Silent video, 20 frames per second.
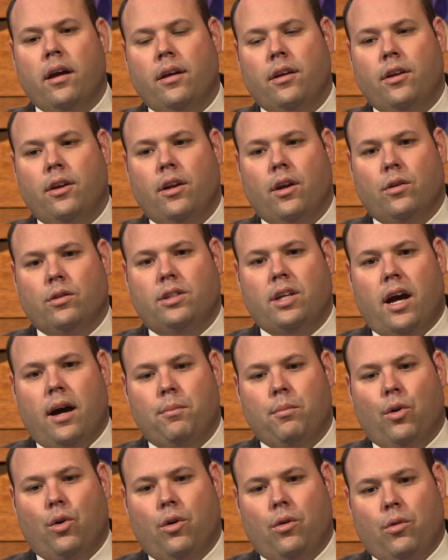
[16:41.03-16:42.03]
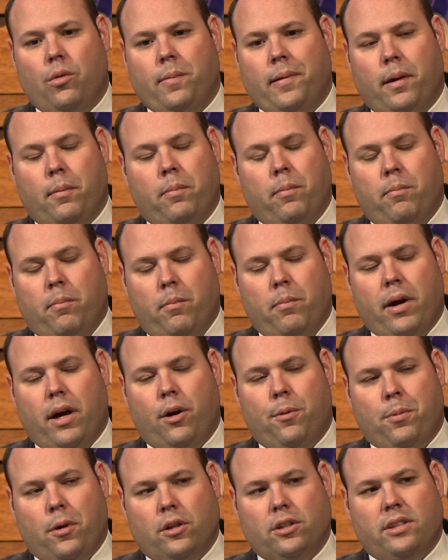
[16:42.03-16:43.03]
You know, Tom Bowen would be a
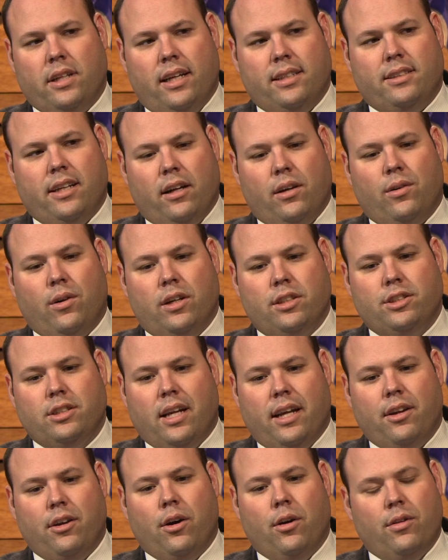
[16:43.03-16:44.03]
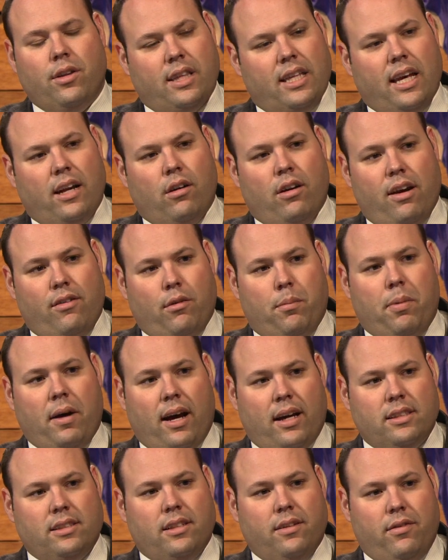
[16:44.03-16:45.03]
better person to ask that question. I know that that'll have a
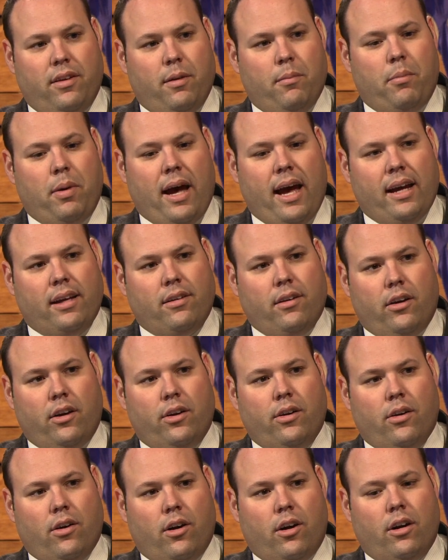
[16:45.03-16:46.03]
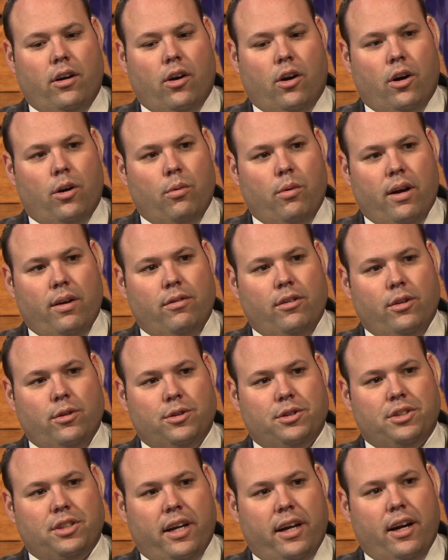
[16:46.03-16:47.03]
positive impact on, on our revenue
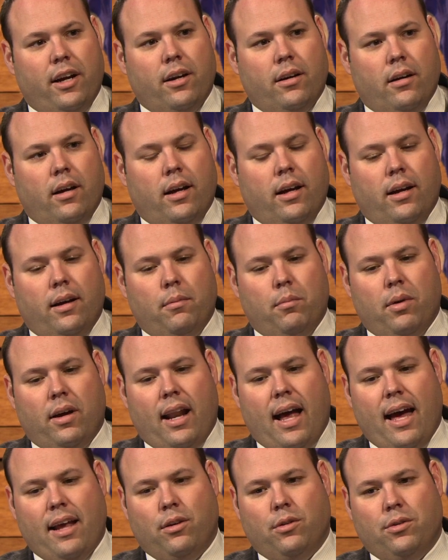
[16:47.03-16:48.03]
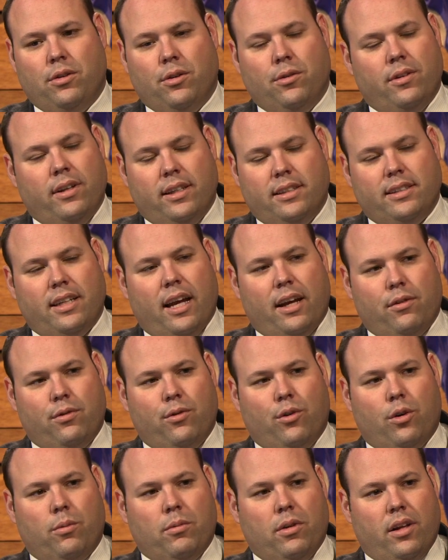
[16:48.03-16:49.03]
share, uh, but I don't know the exact
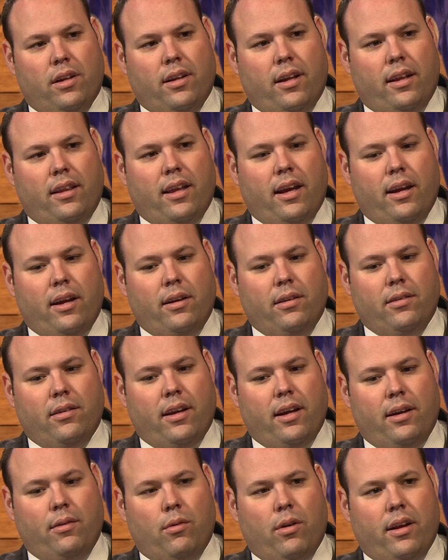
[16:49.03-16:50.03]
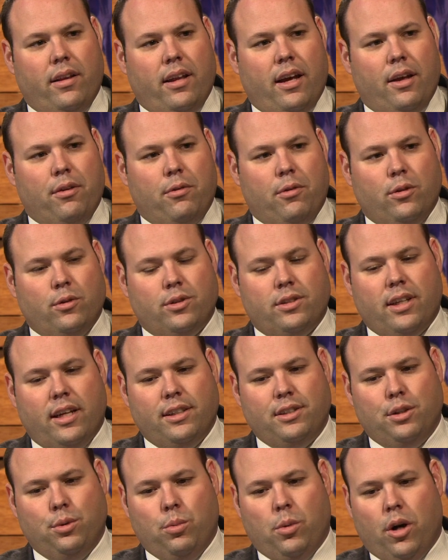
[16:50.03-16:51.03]
formula that they, they run that through.
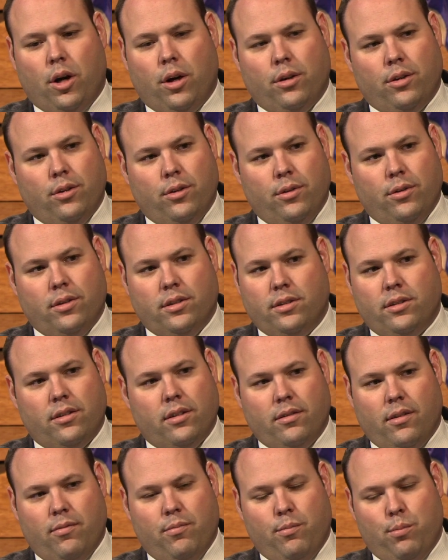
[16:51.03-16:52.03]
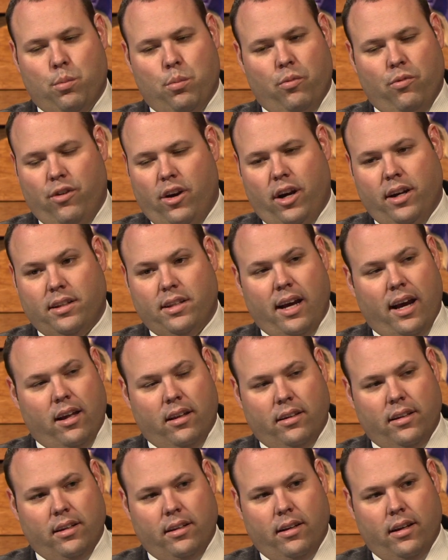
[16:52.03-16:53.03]
Stacy Martin, who is a very
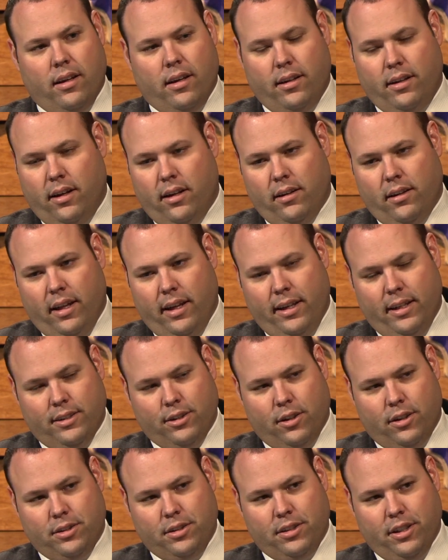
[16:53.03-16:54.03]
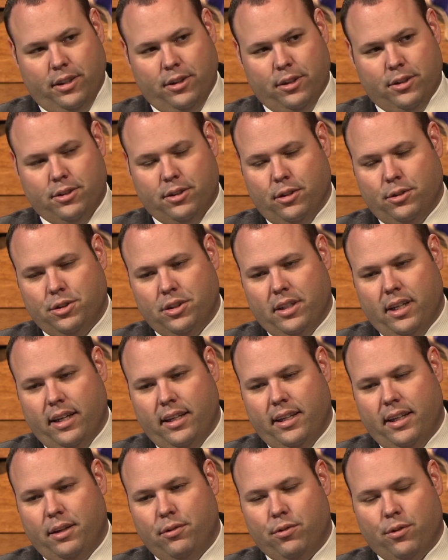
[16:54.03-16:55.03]
talented uh, young lady, is sure our is. senior associate
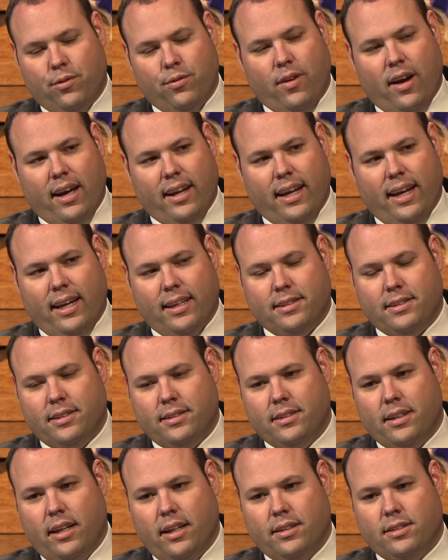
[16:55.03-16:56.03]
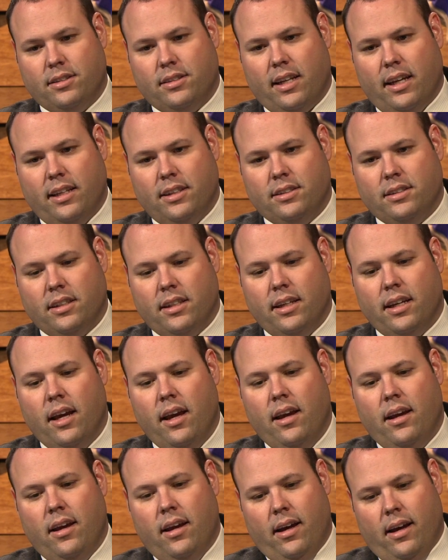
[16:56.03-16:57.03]
AD for finance, and, and Stacy
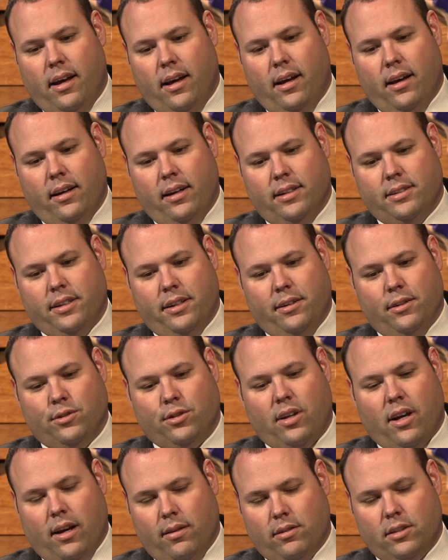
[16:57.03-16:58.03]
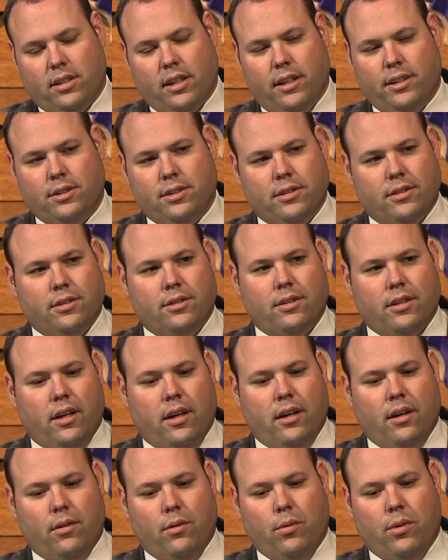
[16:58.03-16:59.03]
uh, is in those conversations
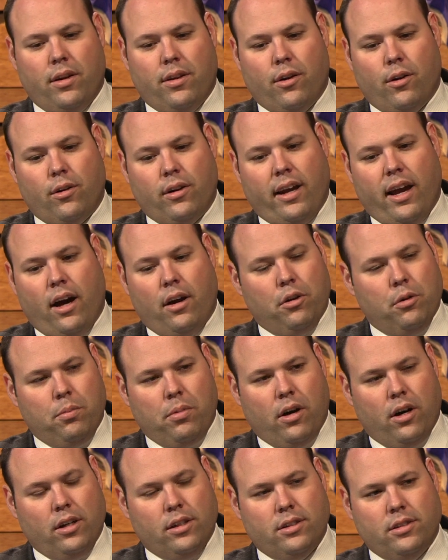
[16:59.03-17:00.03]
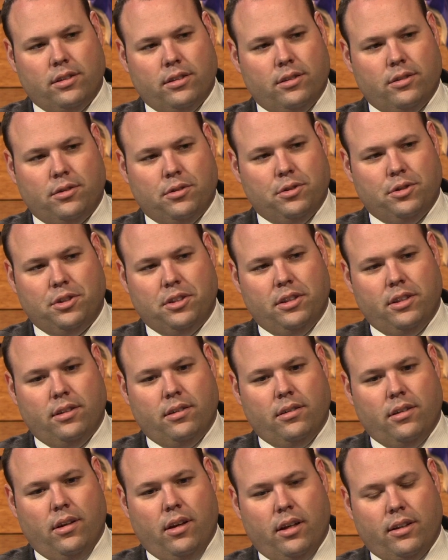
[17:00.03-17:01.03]
uh, with her counterparts, and so
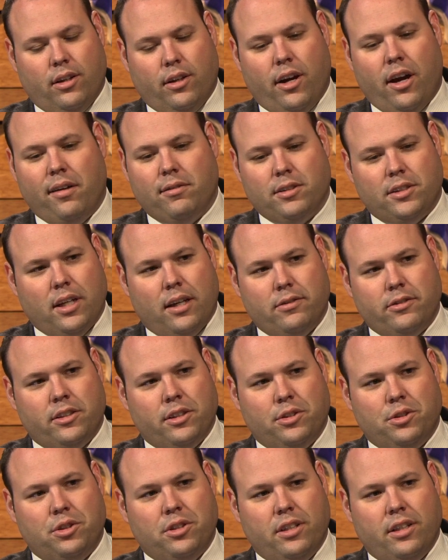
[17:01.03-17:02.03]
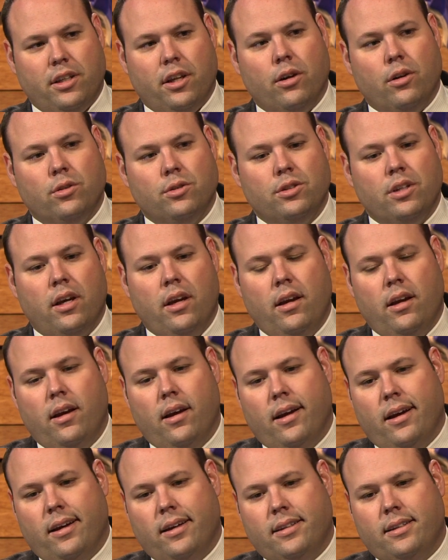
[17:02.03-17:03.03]
she at the conference office, and she knows,
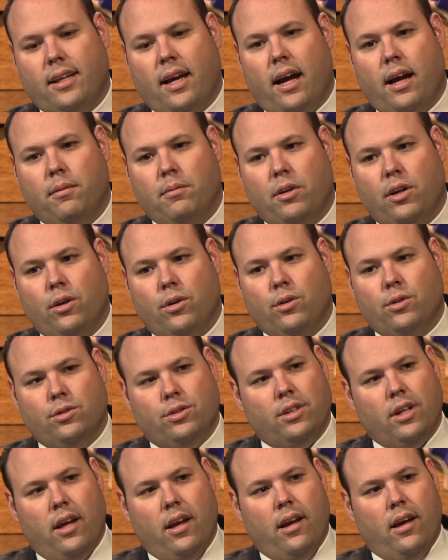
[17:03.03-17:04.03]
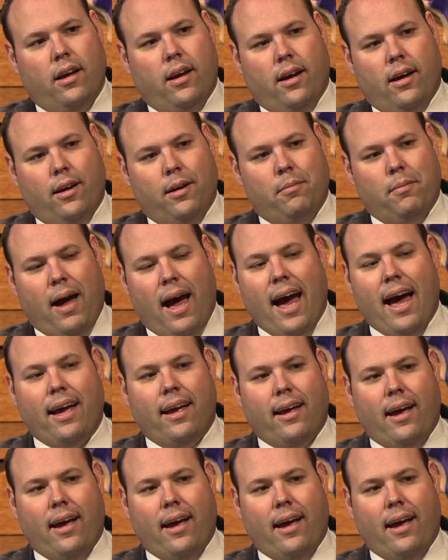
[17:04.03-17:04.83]
uh, Tom knows um, I,